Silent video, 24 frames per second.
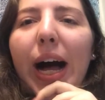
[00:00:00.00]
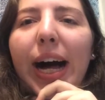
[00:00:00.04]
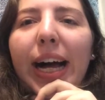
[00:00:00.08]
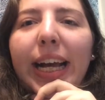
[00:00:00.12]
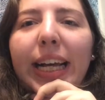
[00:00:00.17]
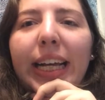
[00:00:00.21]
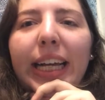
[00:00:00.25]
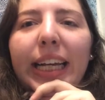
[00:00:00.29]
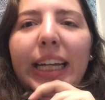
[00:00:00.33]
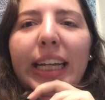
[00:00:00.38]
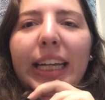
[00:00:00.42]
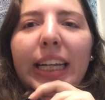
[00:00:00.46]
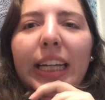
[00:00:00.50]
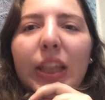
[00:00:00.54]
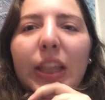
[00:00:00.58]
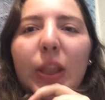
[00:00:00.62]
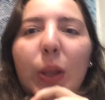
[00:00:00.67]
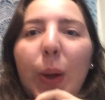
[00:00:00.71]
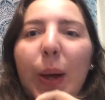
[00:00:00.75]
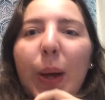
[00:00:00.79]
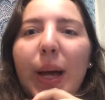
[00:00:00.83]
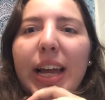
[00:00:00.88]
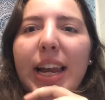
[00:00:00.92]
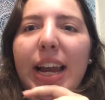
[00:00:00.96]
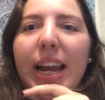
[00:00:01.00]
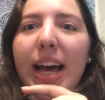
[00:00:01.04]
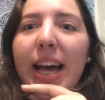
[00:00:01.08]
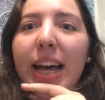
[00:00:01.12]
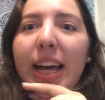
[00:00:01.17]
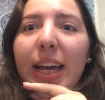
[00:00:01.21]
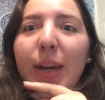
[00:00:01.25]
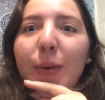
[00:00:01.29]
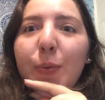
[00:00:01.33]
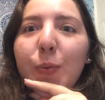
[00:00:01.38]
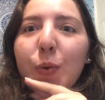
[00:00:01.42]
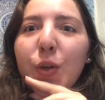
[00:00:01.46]
I thought
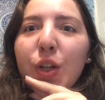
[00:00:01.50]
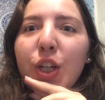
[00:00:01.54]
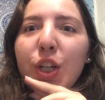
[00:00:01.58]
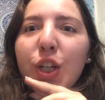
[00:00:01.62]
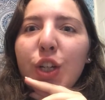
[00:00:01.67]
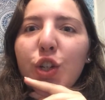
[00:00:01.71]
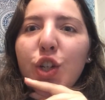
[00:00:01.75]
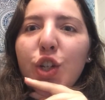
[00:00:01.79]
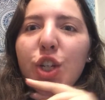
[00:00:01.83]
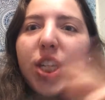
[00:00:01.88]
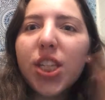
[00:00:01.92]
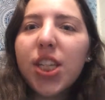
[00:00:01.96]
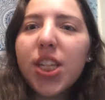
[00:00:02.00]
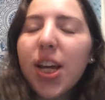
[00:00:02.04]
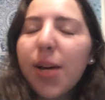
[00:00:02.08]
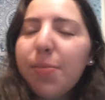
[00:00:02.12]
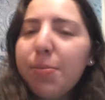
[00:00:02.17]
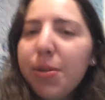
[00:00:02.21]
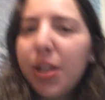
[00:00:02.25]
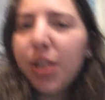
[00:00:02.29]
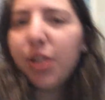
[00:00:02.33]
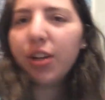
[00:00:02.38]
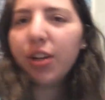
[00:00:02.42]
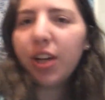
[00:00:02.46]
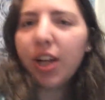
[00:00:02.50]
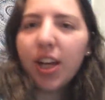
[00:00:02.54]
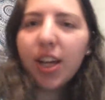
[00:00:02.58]
I would just update you